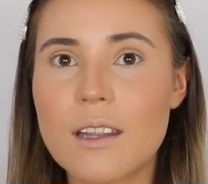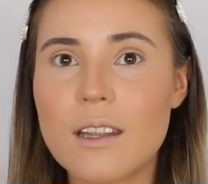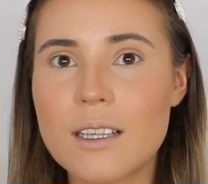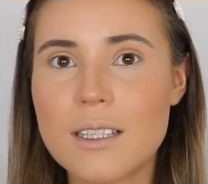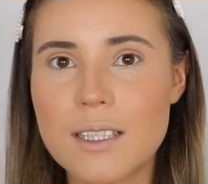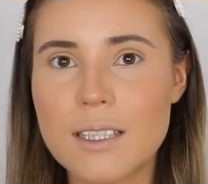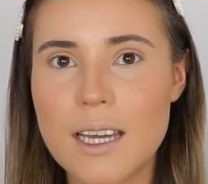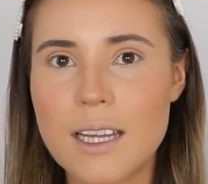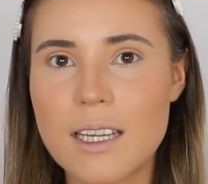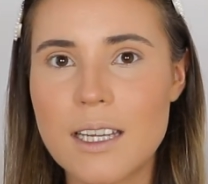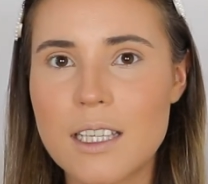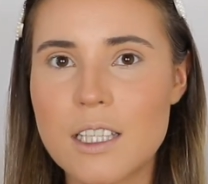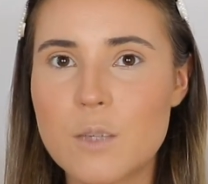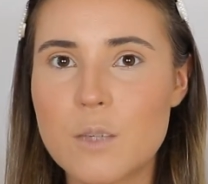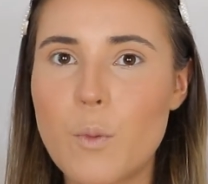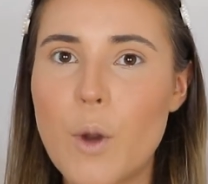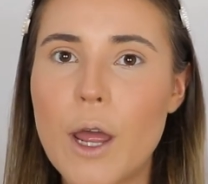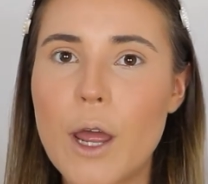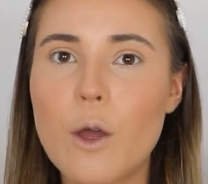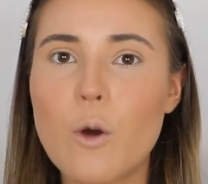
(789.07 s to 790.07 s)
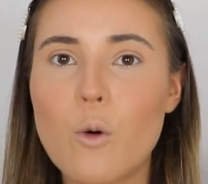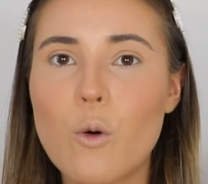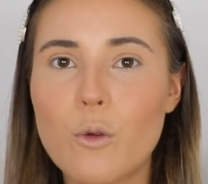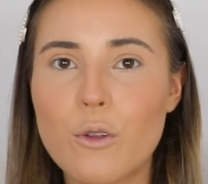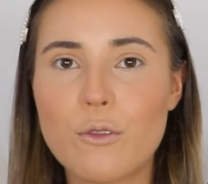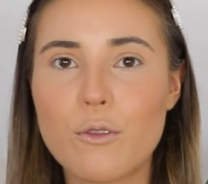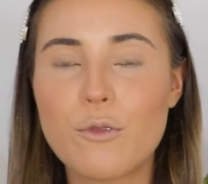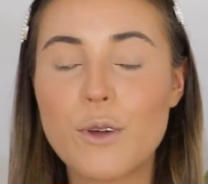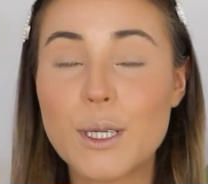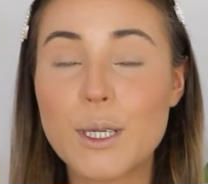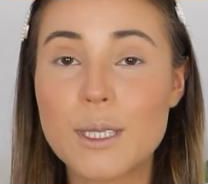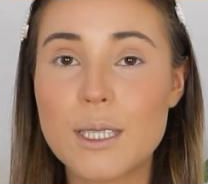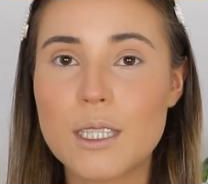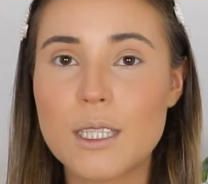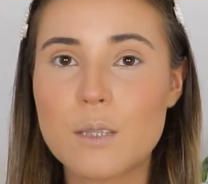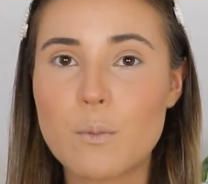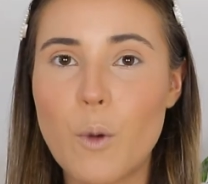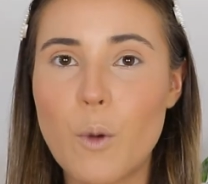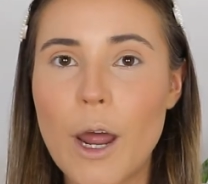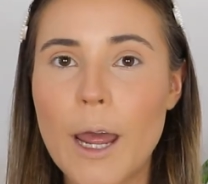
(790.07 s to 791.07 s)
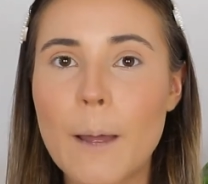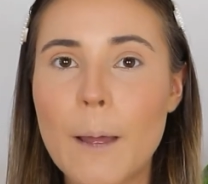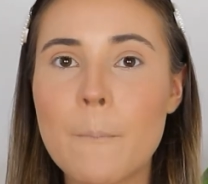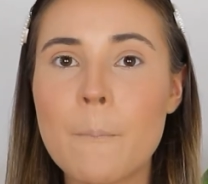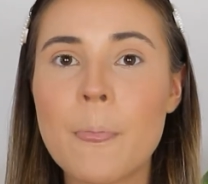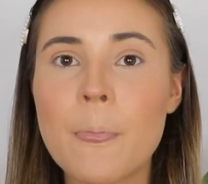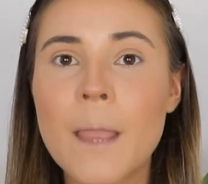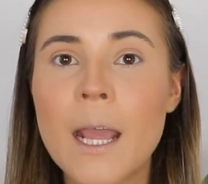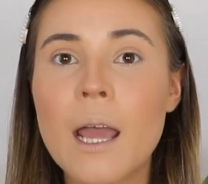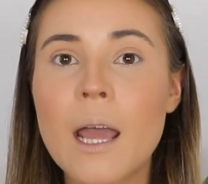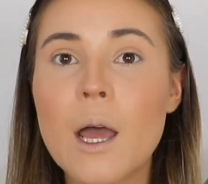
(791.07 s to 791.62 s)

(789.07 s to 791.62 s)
the setting spray or the fixing spray